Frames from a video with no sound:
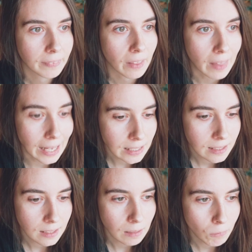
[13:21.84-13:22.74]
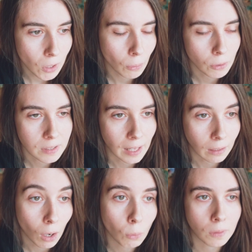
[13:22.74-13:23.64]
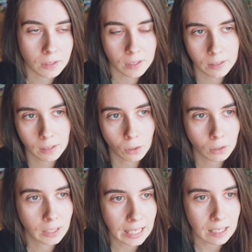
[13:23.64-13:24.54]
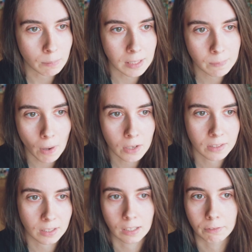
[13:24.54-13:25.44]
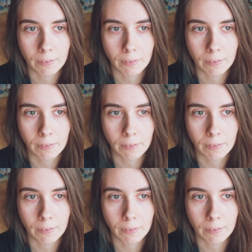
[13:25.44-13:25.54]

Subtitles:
then Steam knows like, oh, this is a good game, it's positive,